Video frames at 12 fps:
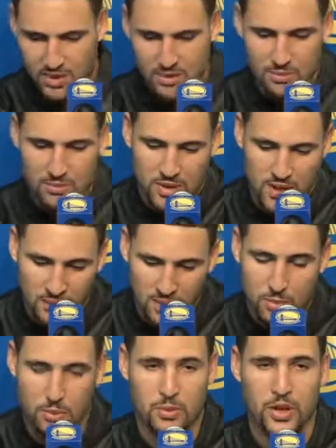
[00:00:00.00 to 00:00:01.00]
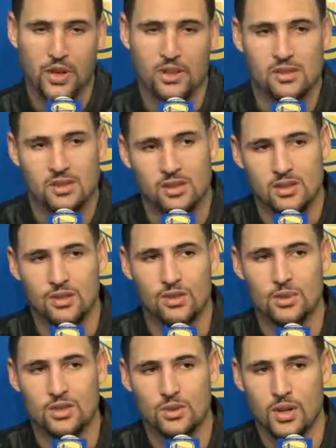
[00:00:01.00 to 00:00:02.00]
what's been able to propel us to
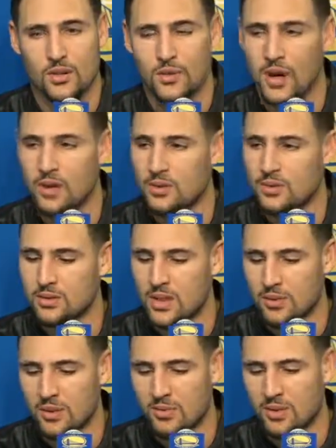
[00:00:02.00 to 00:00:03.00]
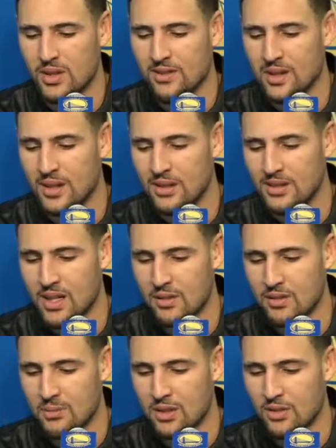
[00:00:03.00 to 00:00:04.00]
three straight finals. I really believe that. Our
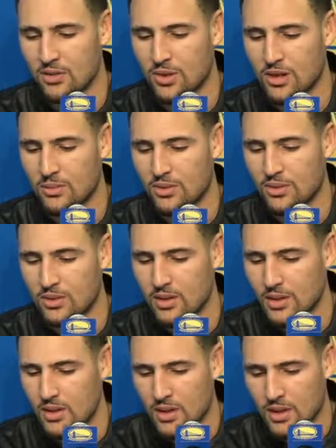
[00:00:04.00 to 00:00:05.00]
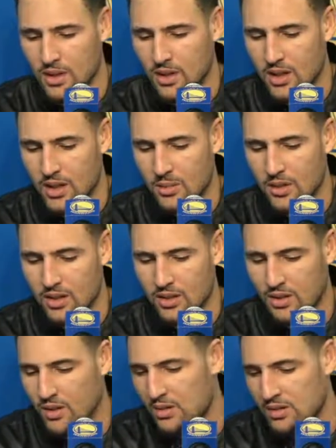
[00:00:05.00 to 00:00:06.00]
depth's been incredible. And when,
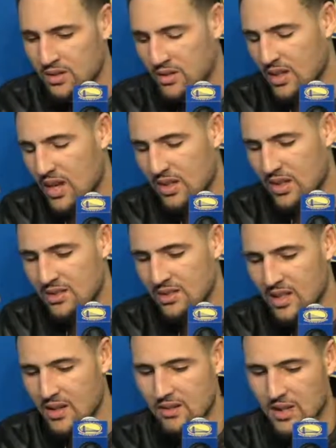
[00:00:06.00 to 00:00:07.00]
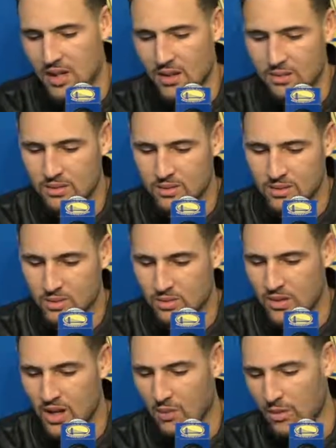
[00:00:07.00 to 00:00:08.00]
you know, a guy like Steph's out,
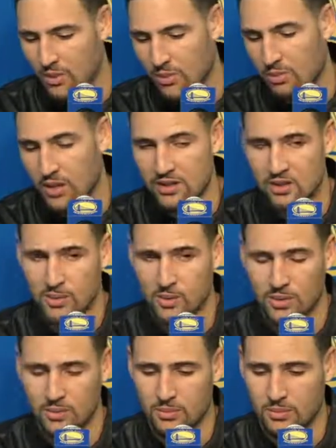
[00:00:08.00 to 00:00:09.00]
who's not really replaceable,